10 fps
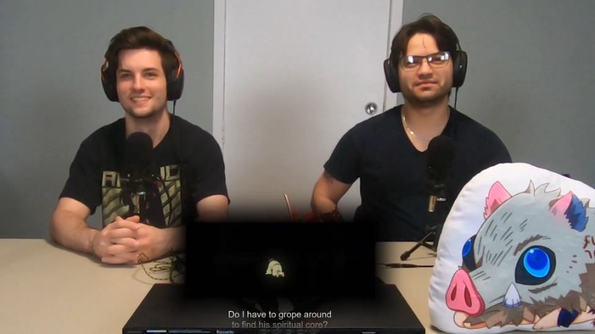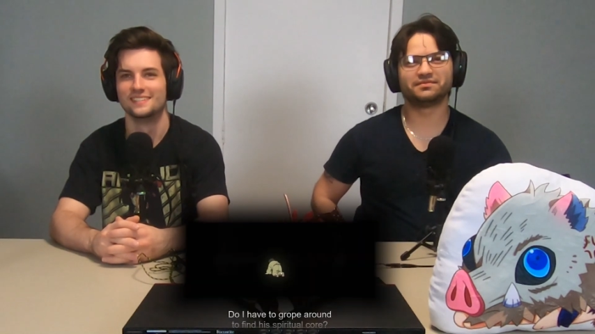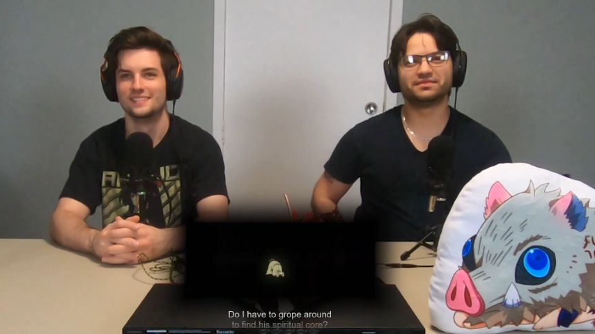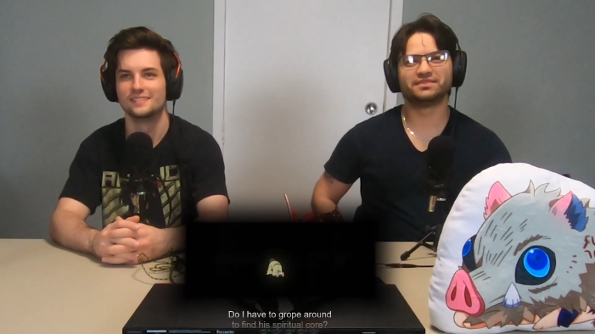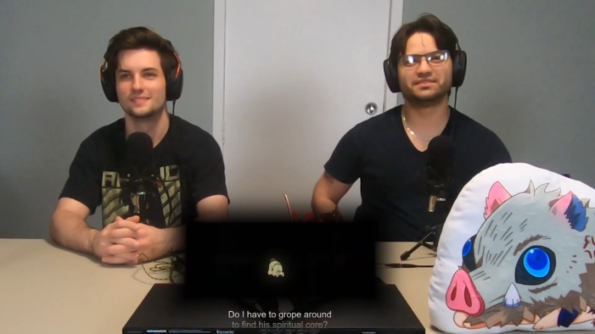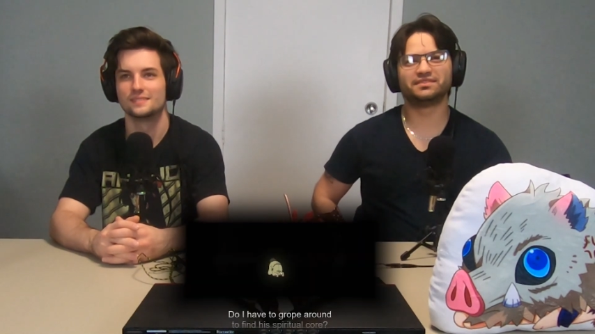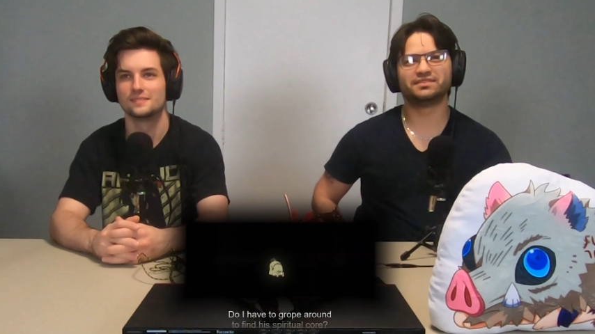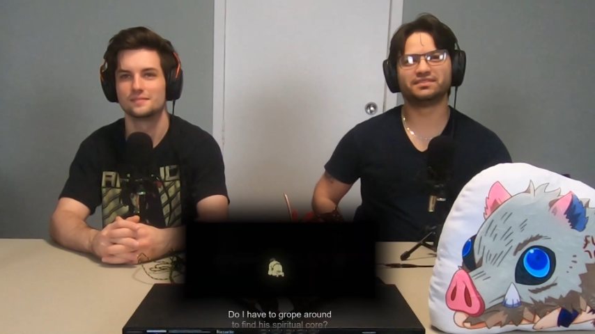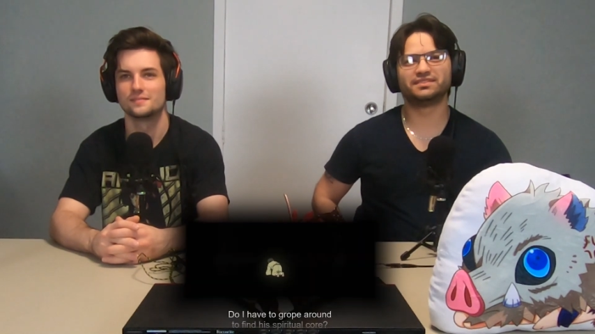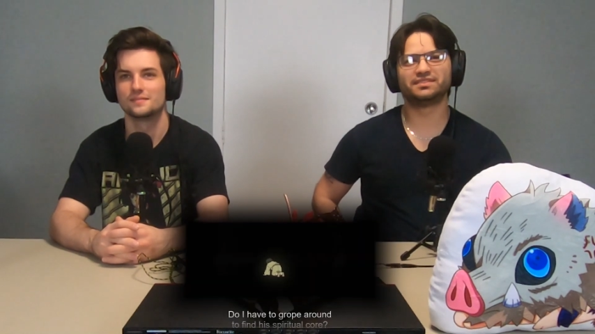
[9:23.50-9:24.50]

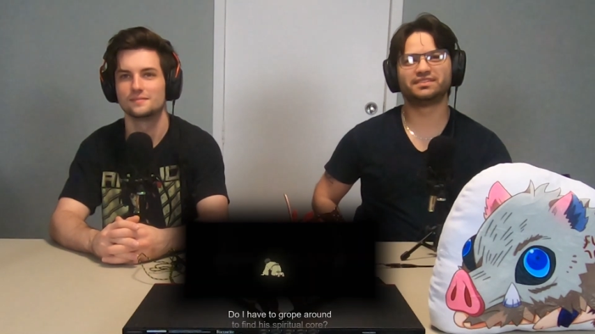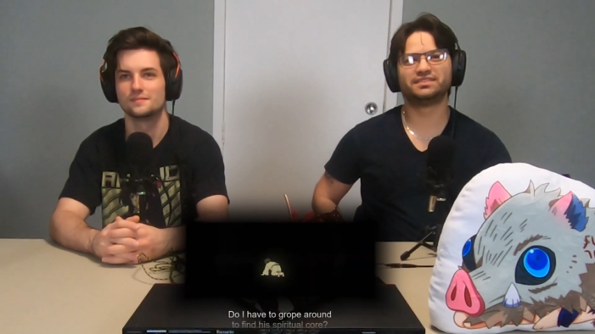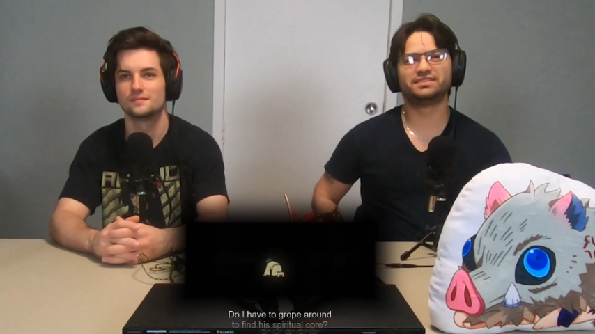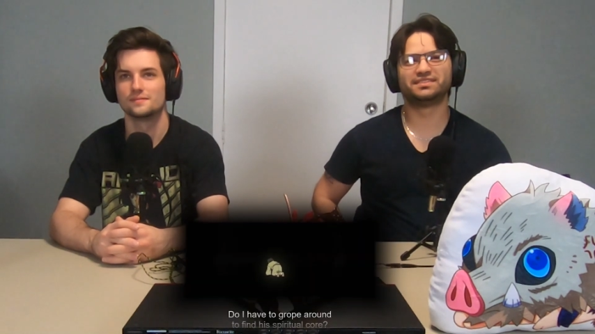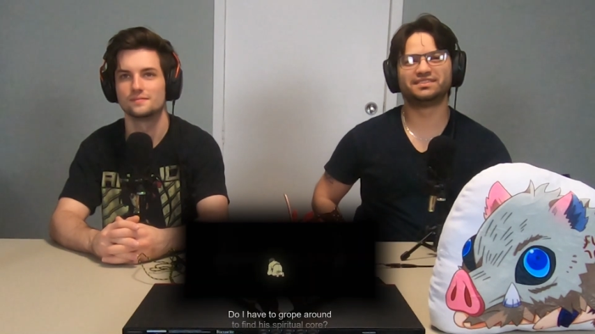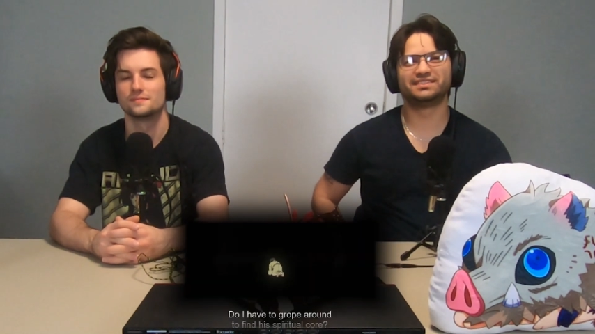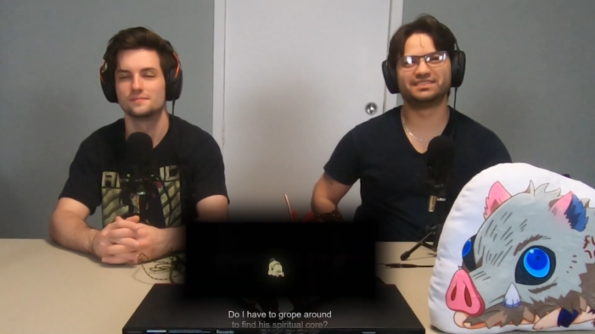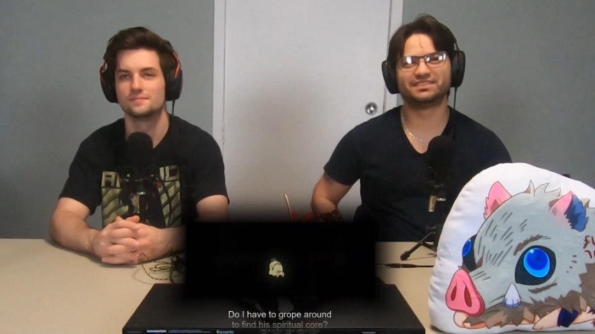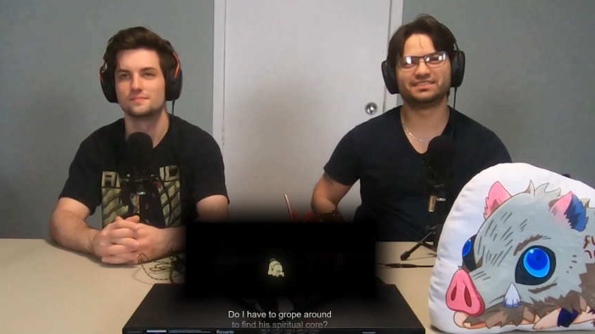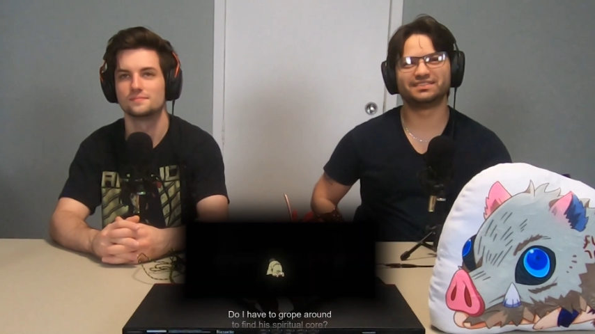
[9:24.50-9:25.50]

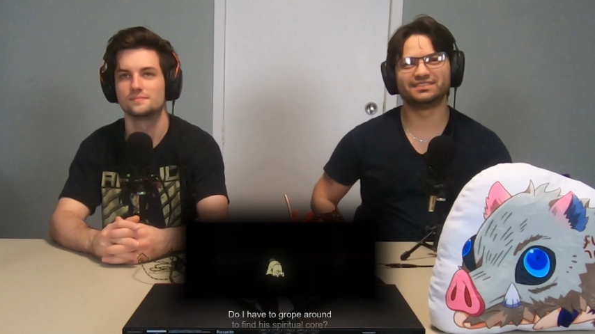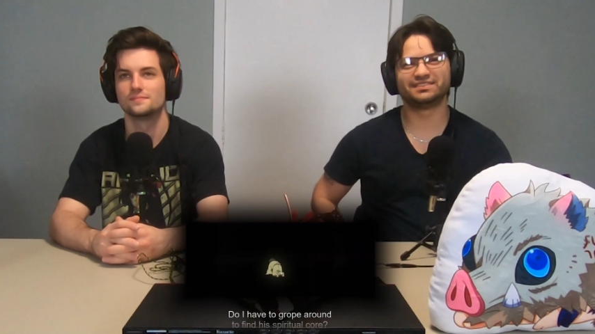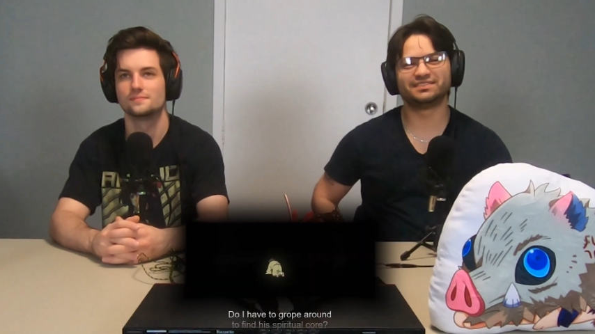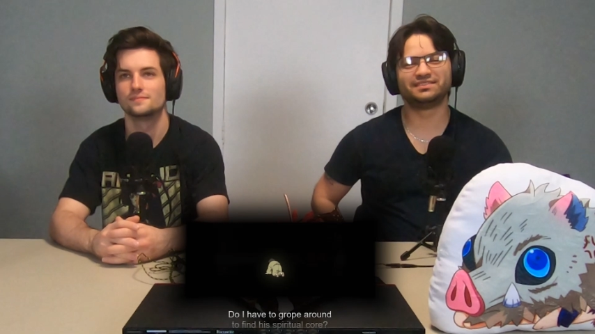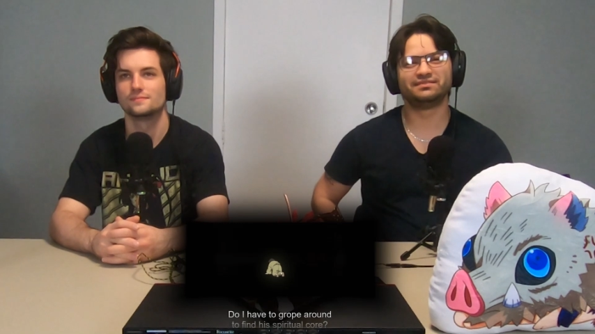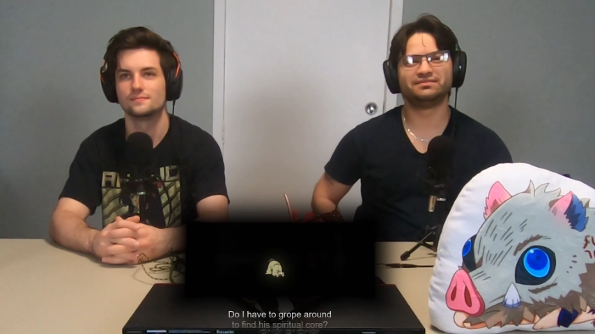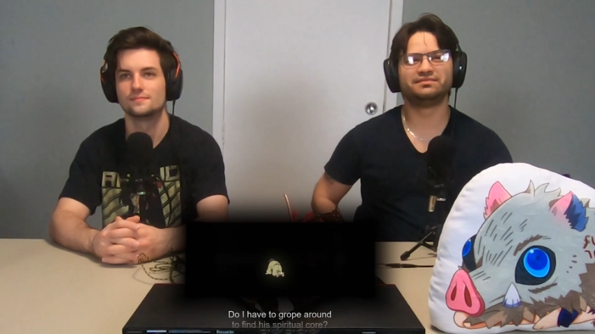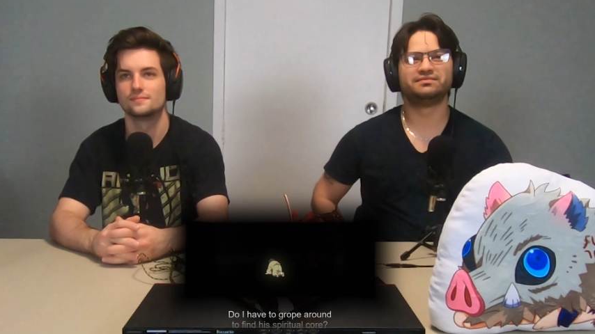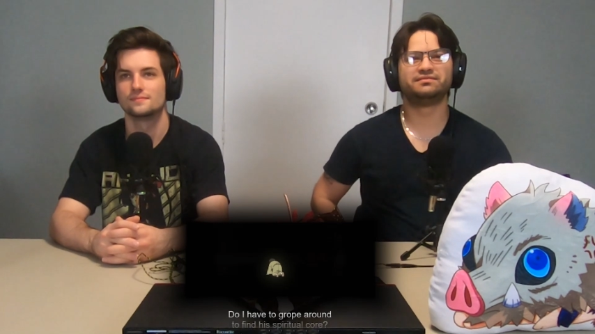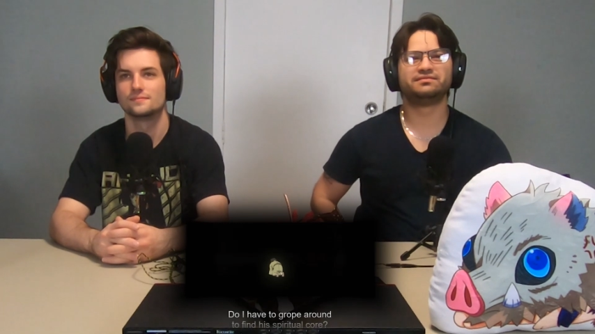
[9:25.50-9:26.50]

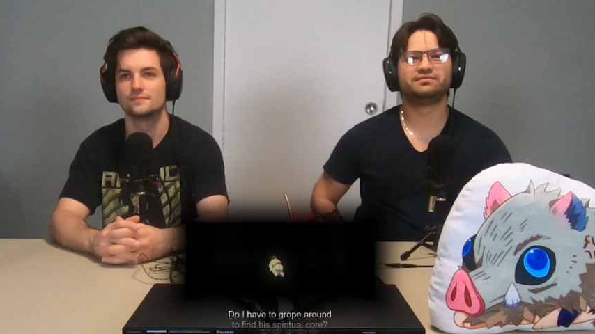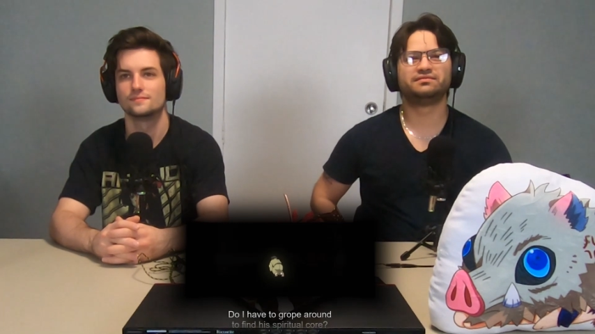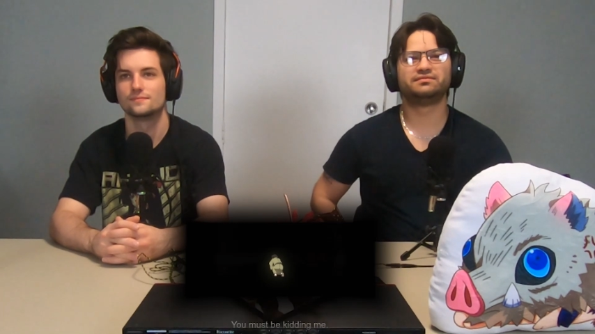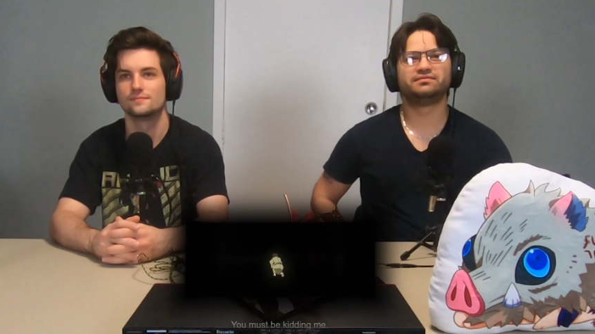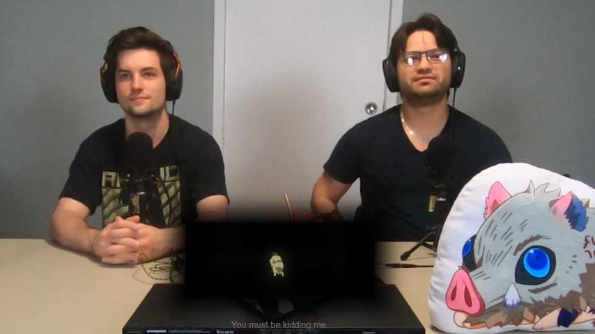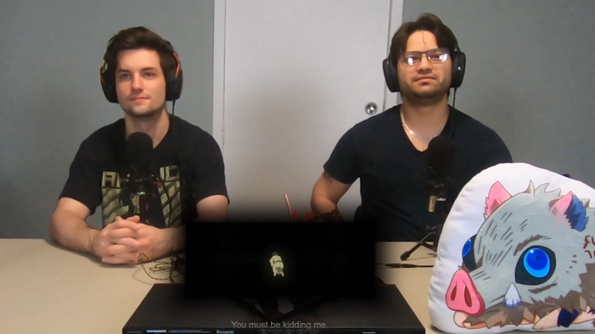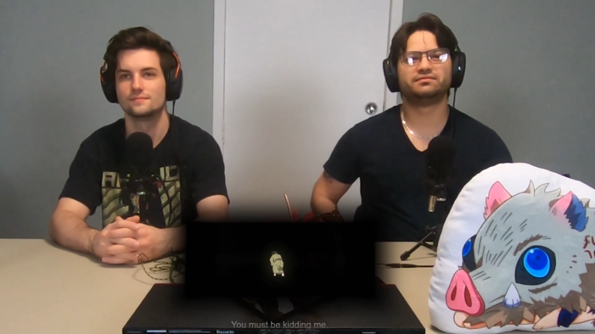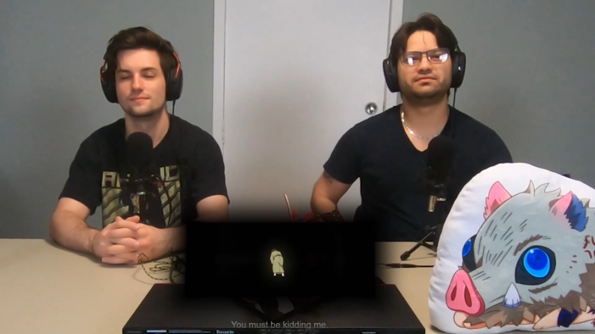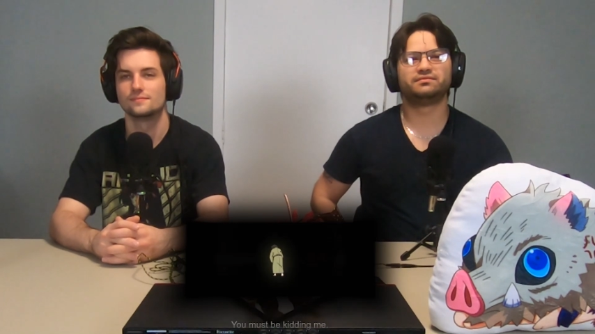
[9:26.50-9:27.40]
(no one is talking)